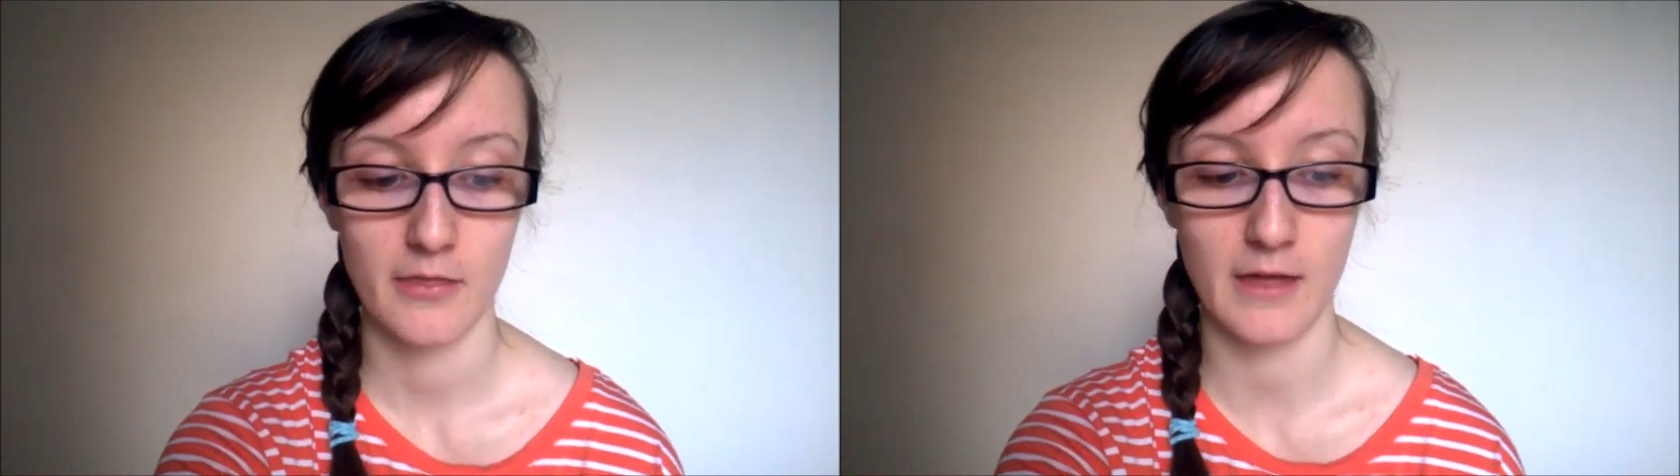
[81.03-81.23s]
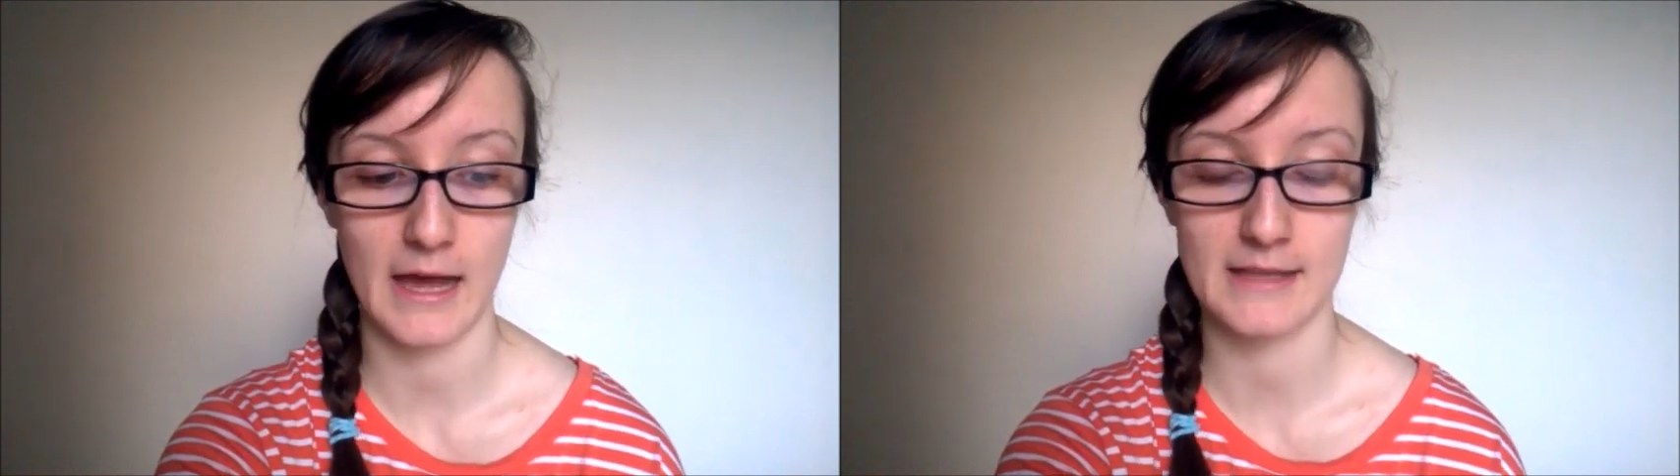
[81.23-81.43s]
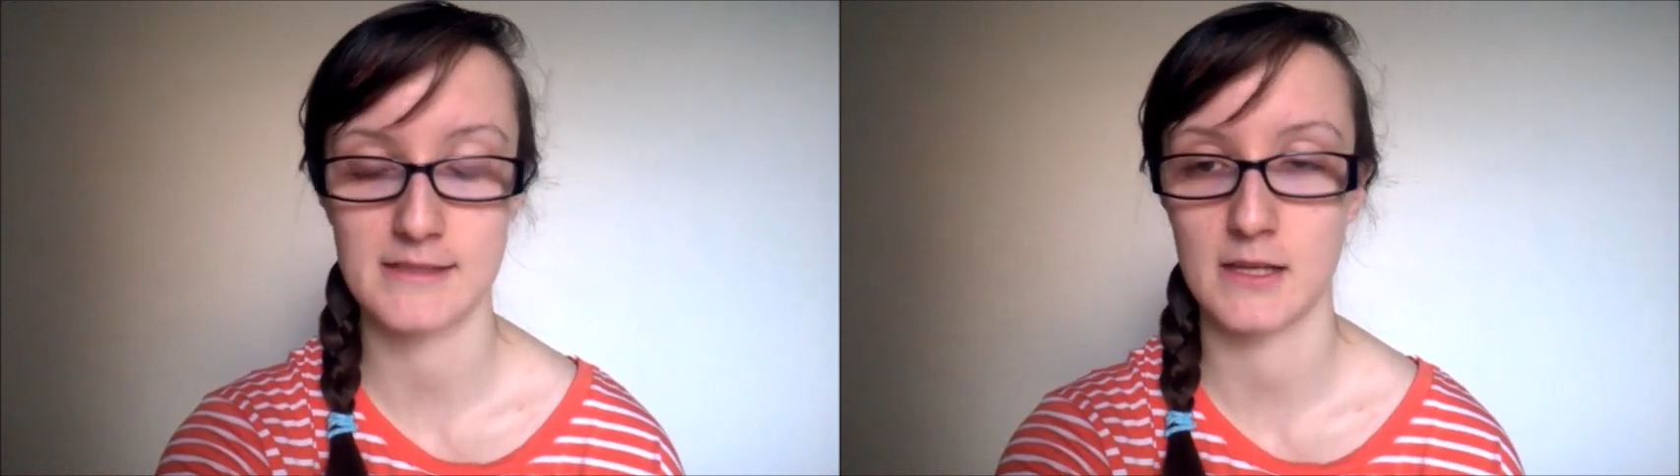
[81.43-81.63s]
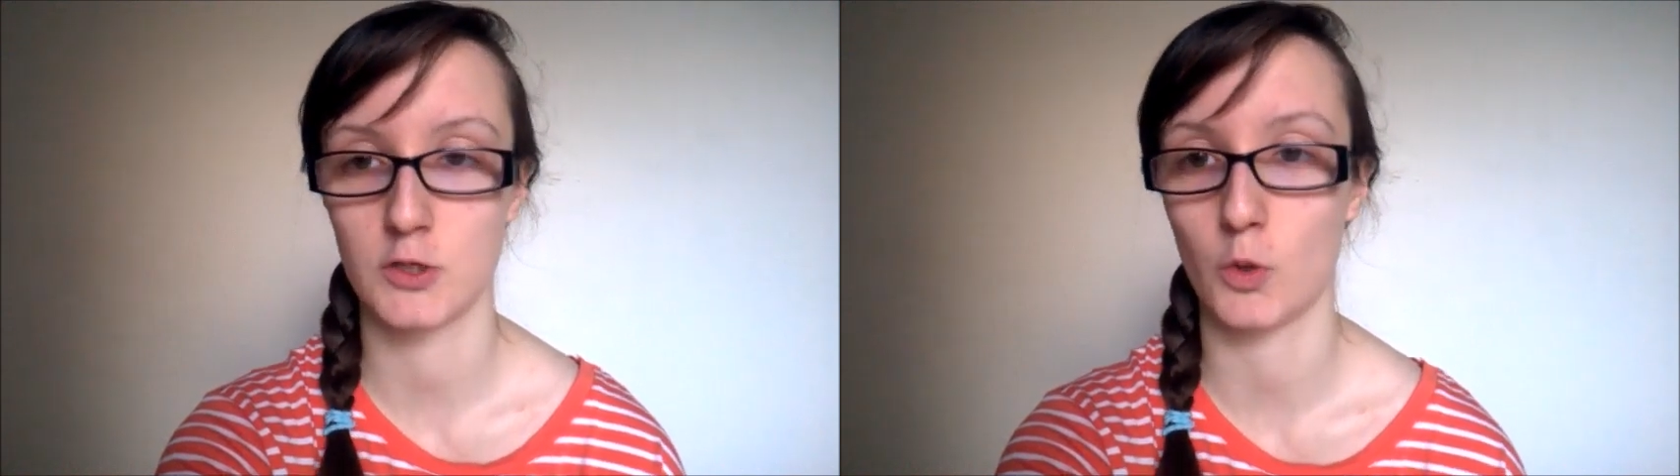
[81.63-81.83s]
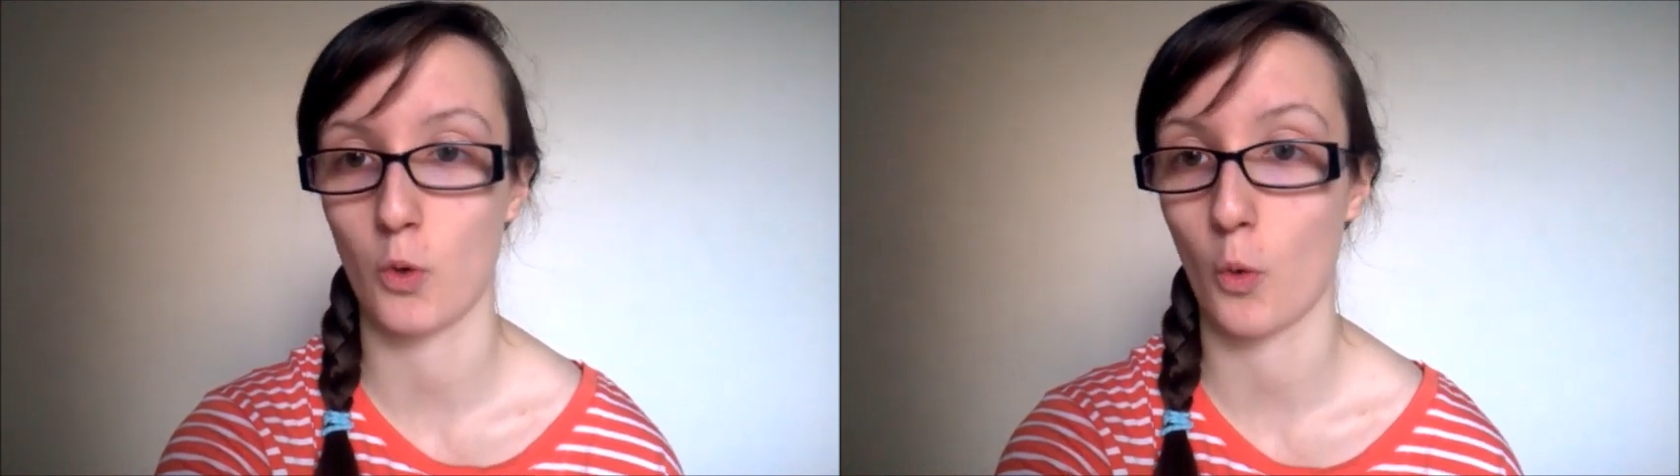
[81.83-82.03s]
that
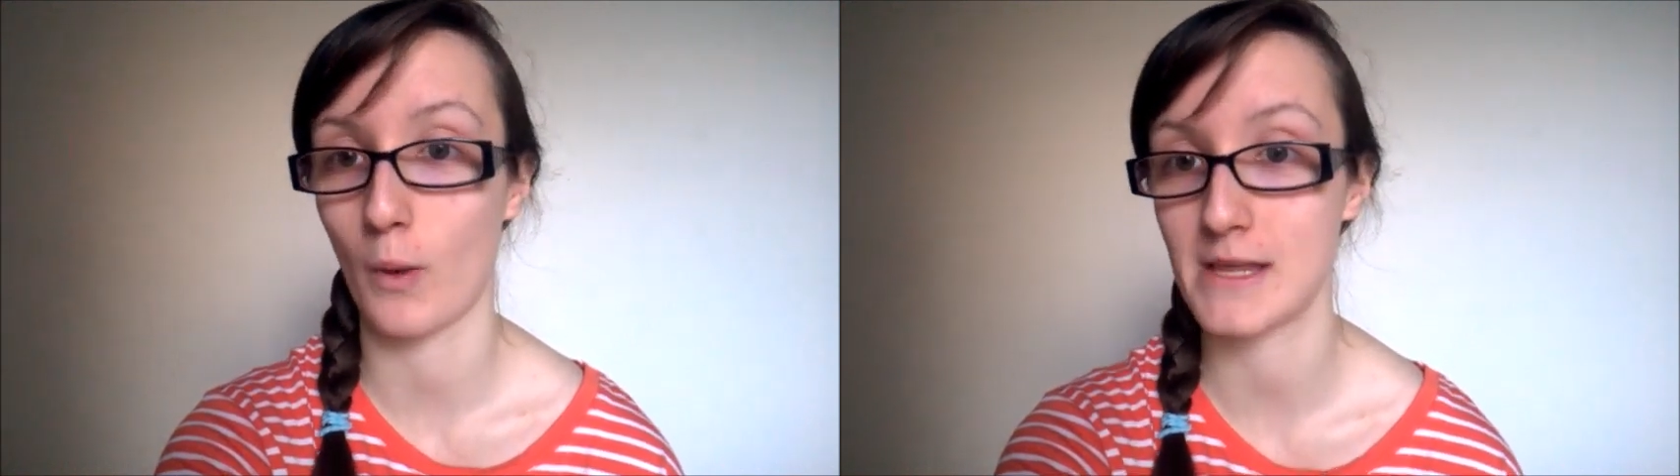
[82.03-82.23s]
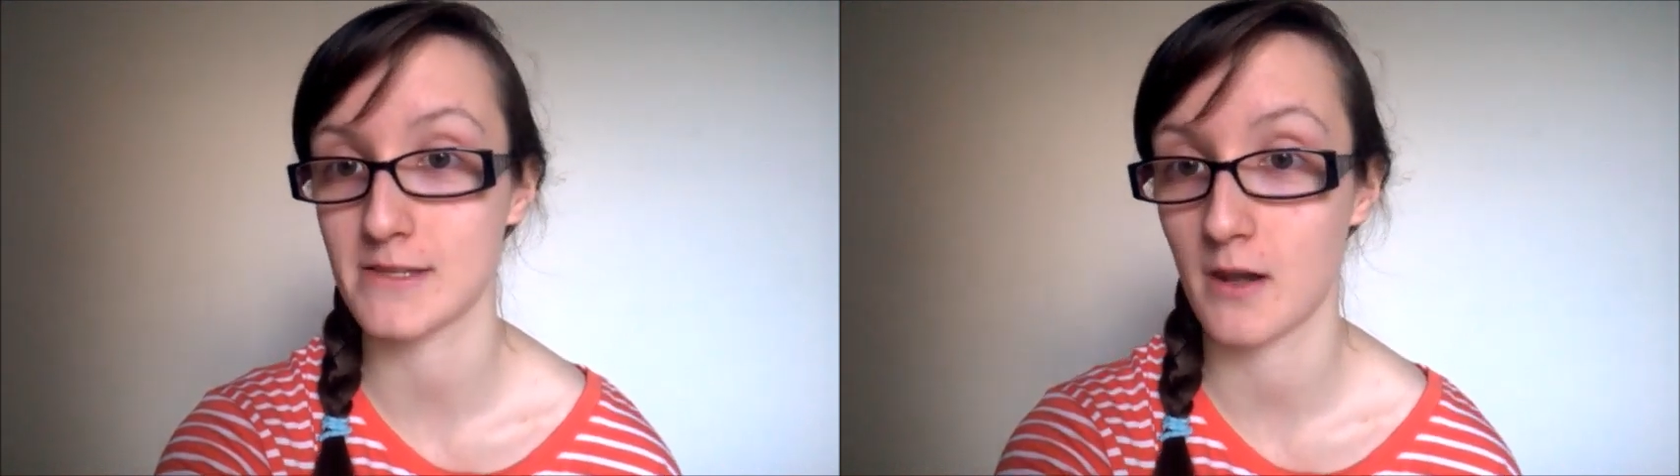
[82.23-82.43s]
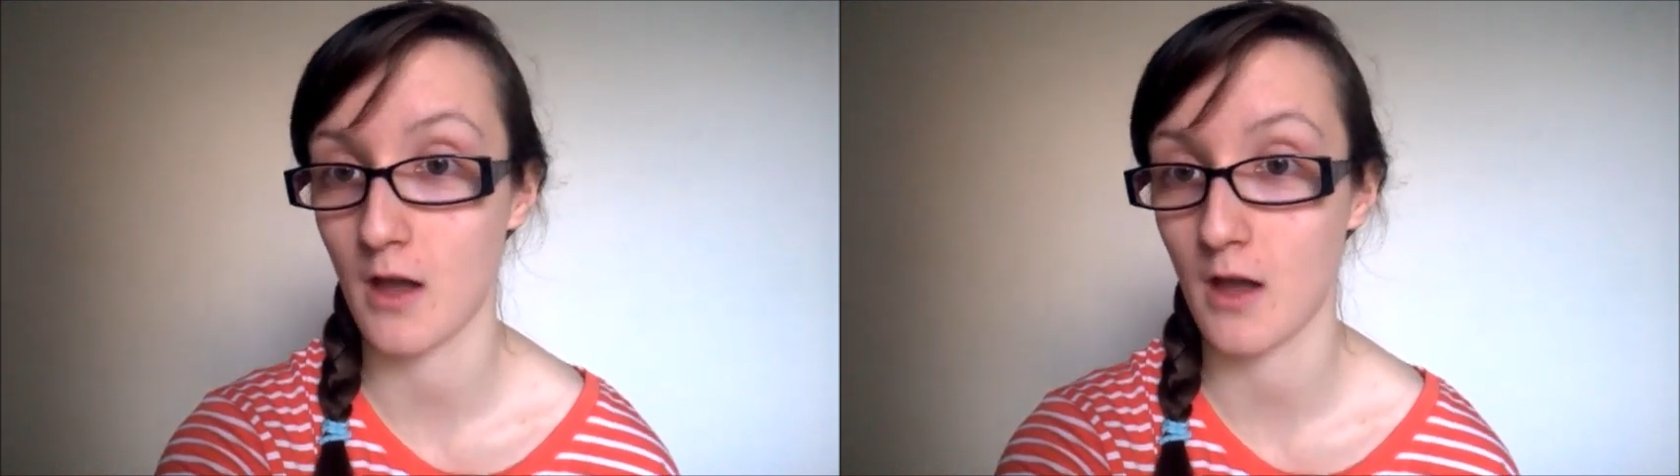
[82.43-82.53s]
you're always